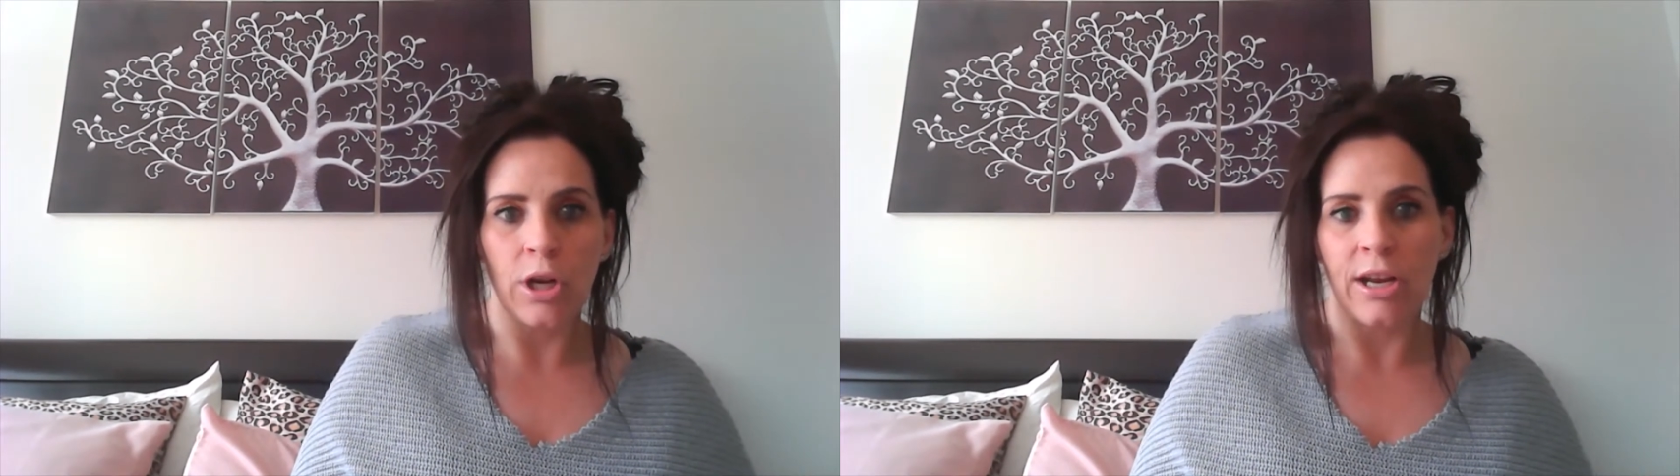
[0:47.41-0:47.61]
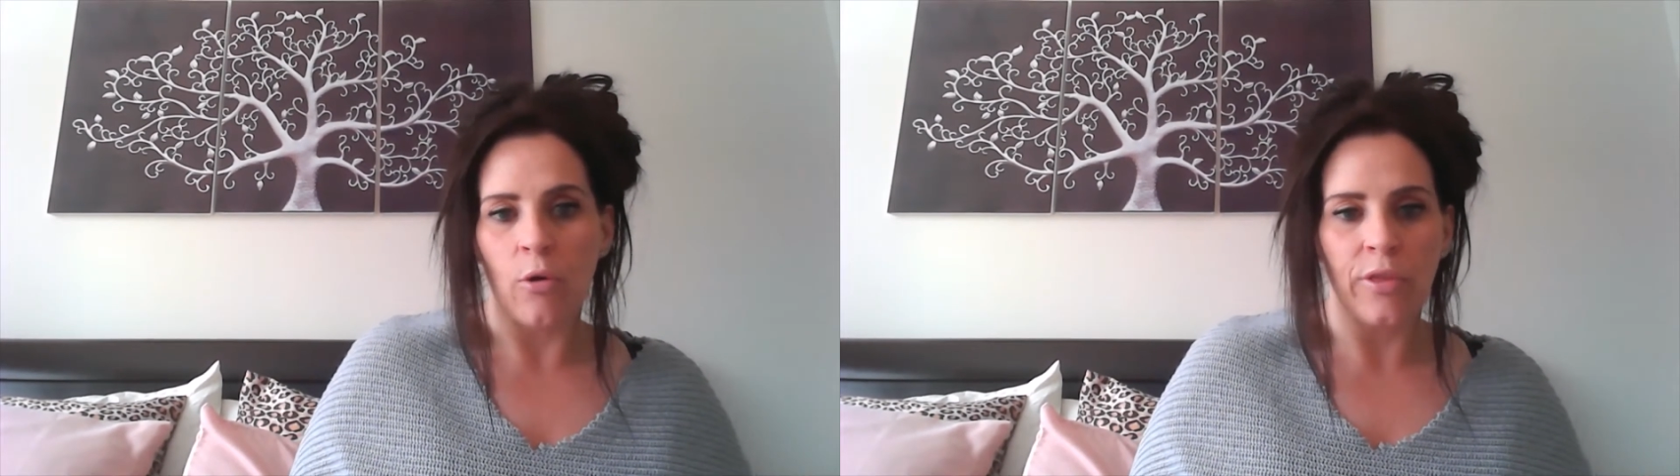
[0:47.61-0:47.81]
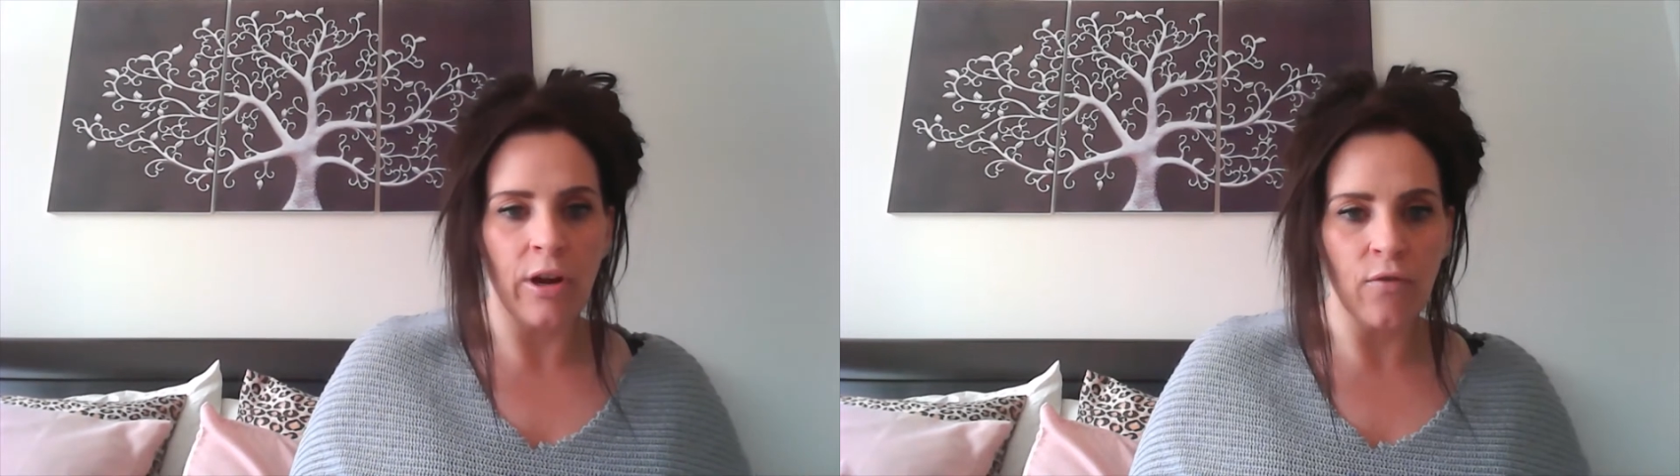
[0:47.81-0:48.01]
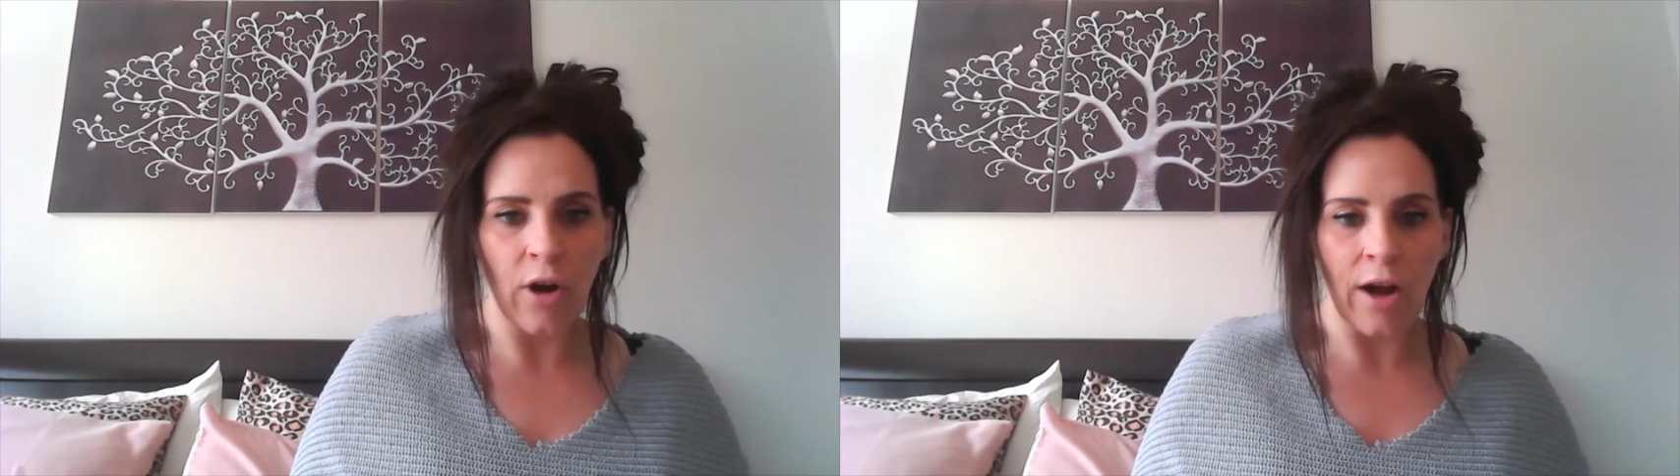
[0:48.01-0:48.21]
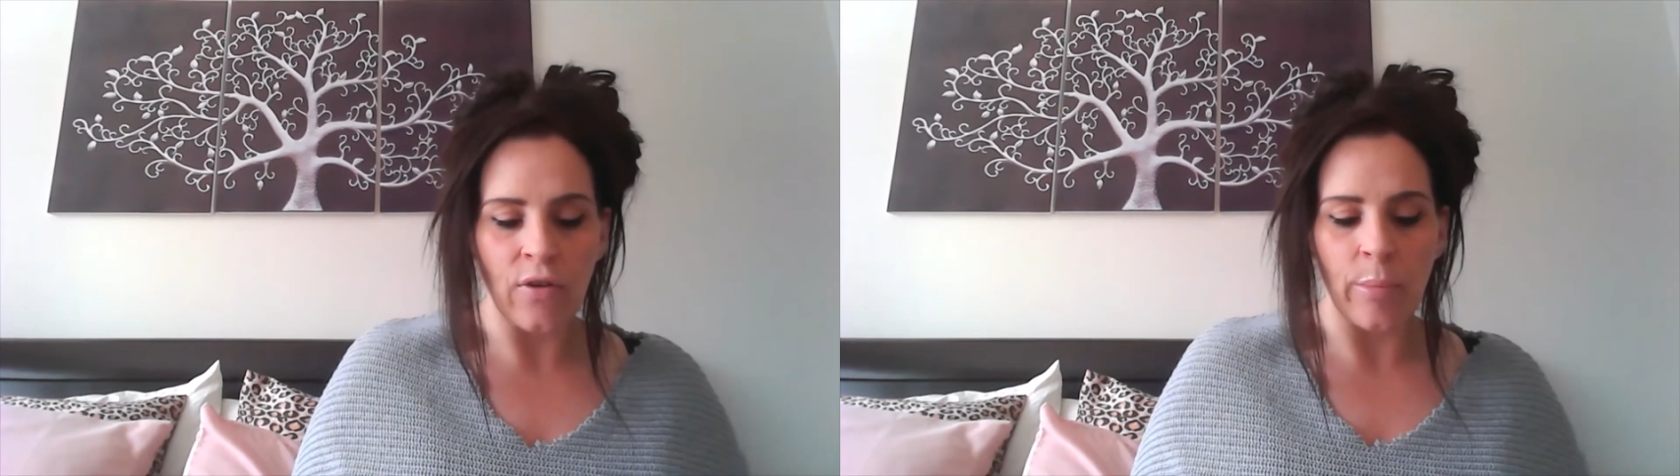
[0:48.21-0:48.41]
it out there for
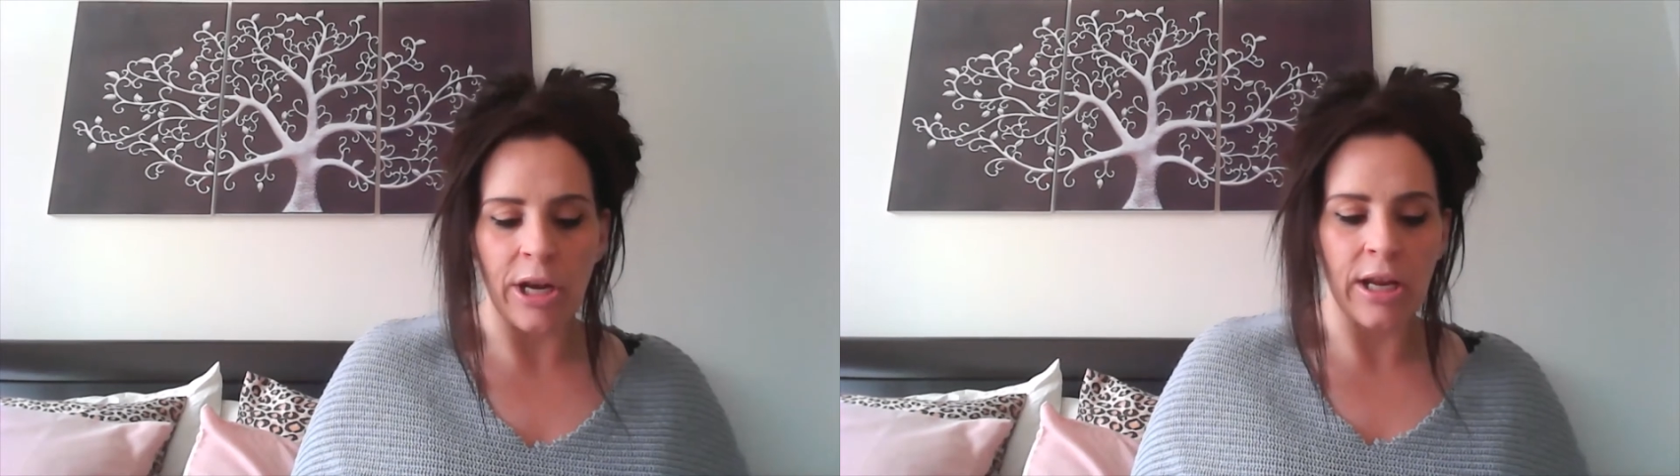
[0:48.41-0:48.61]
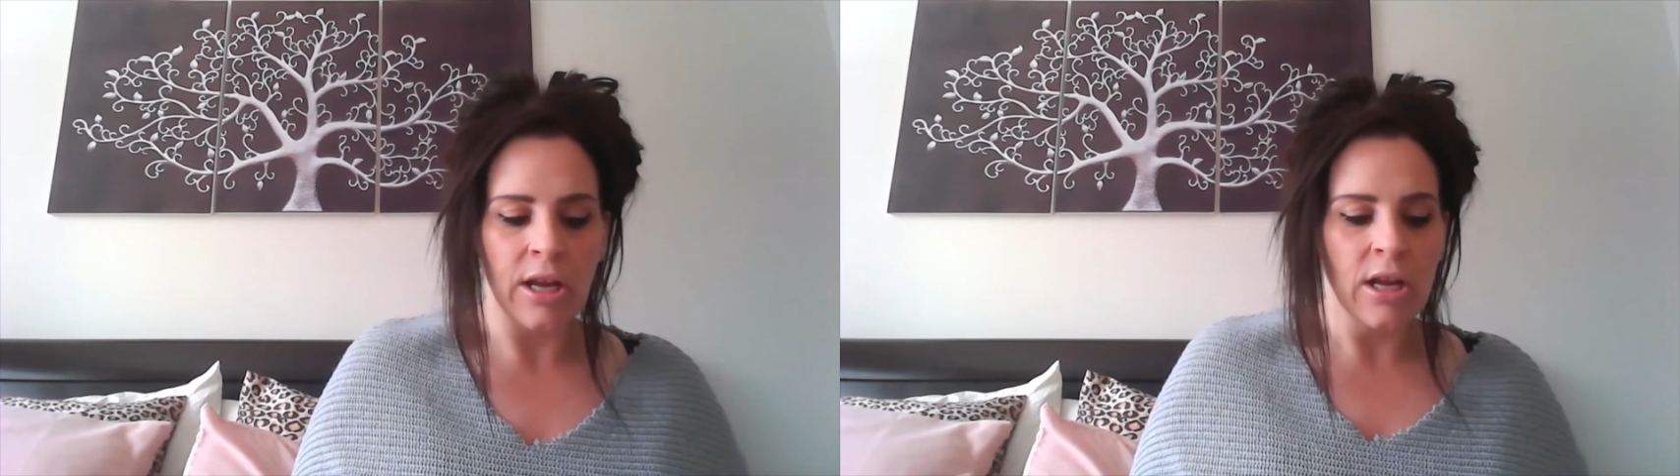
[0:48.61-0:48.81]
everybody?